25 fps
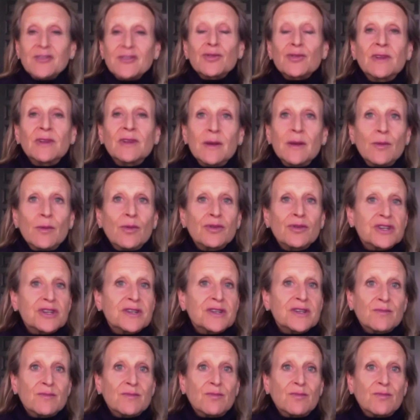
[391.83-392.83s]
Because
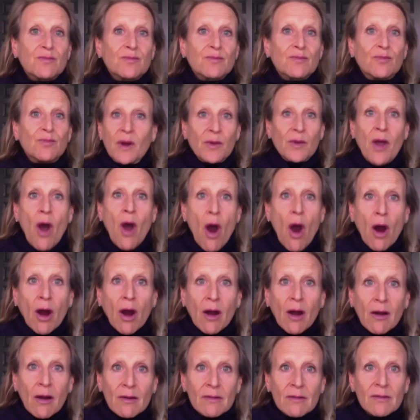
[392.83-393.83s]
naturally, we're just
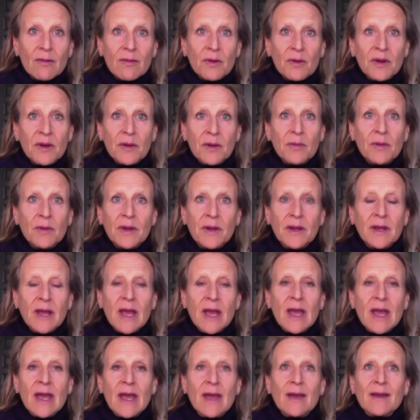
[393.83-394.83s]
where we are.
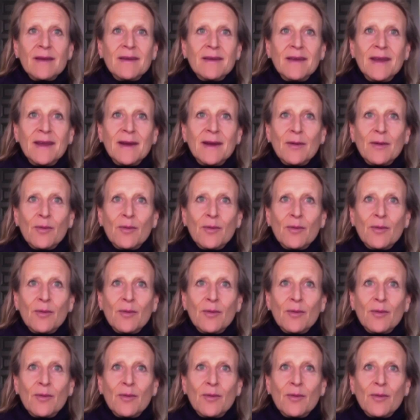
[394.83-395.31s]
We